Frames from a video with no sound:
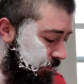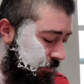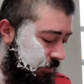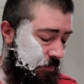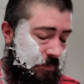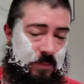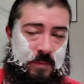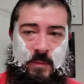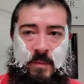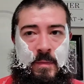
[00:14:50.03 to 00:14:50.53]

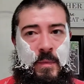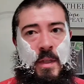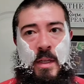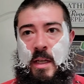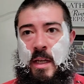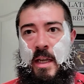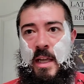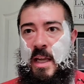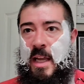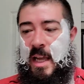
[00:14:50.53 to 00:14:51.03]

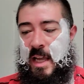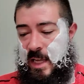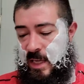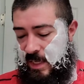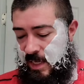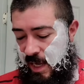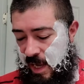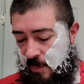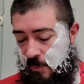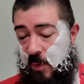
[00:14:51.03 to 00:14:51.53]

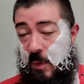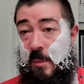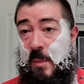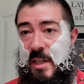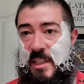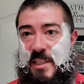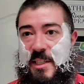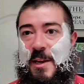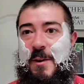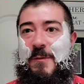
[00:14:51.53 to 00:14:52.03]
I put
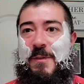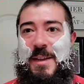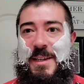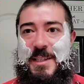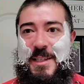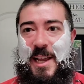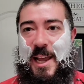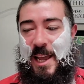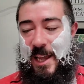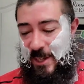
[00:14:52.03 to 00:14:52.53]
myself in
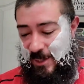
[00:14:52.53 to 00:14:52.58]
debt,